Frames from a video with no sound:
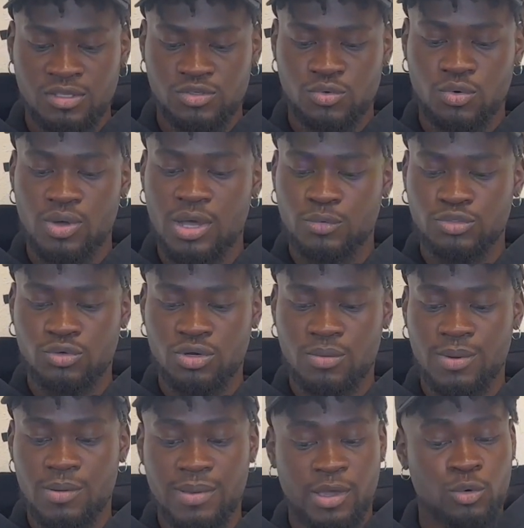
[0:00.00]
So I will talk
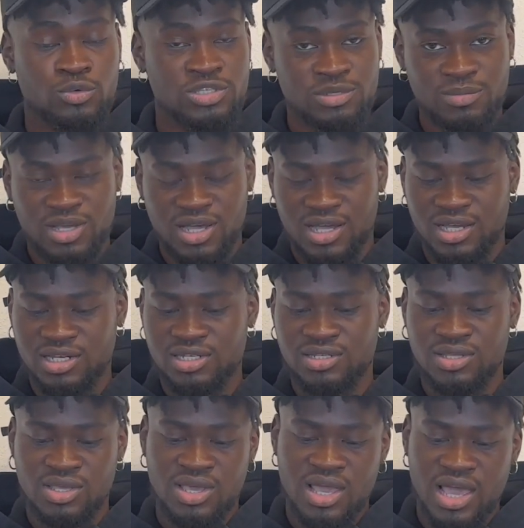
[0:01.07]
about my own SIM card.
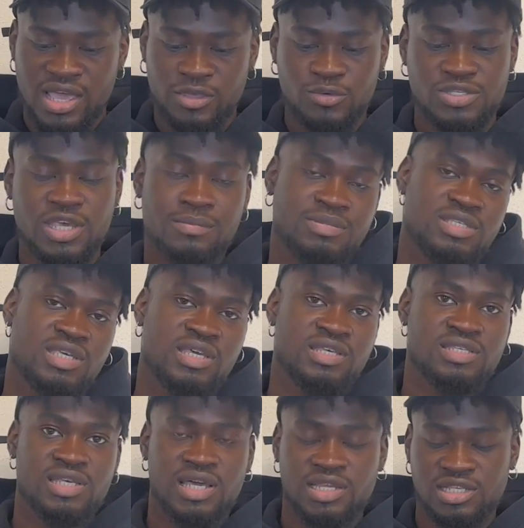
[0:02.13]
I use
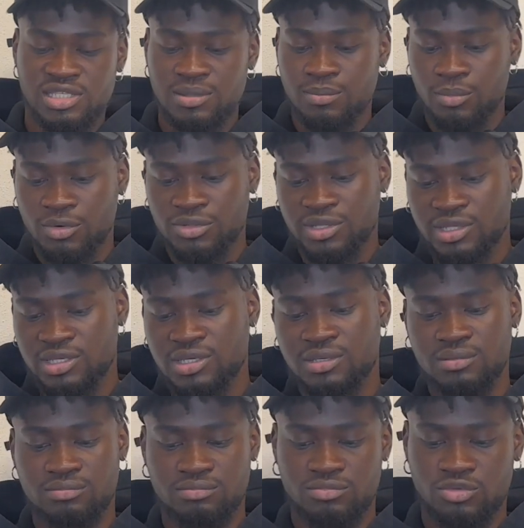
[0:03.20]
MTS and it's a
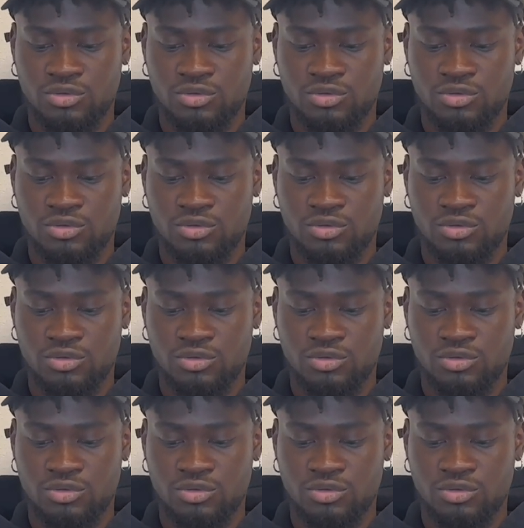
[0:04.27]
monthly,